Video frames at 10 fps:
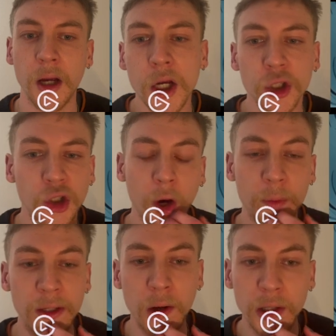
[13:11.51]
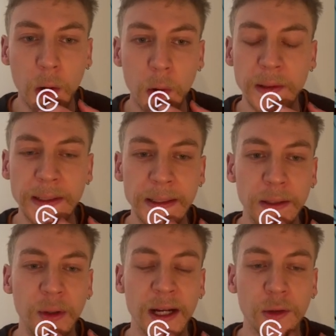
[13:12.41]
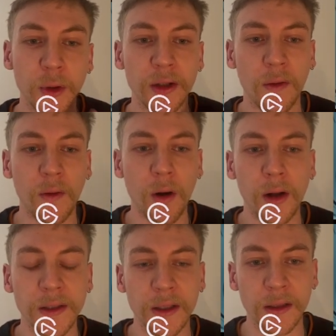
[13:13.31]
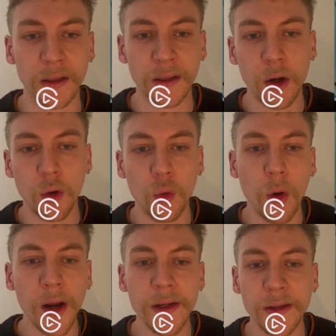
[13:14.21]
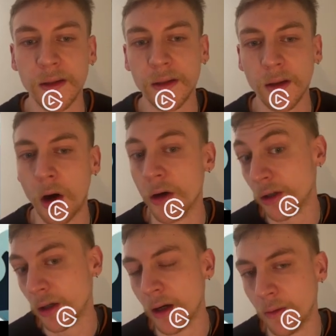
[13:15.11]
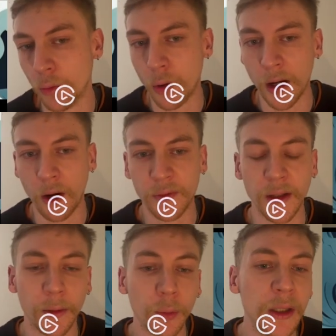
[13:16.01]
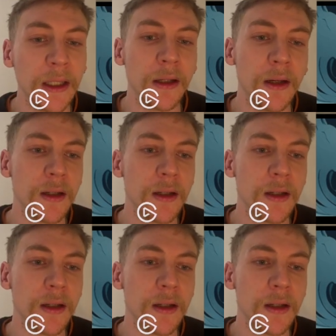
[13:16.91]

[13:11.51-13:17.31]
So we not only need to get rid of all the one or of the 3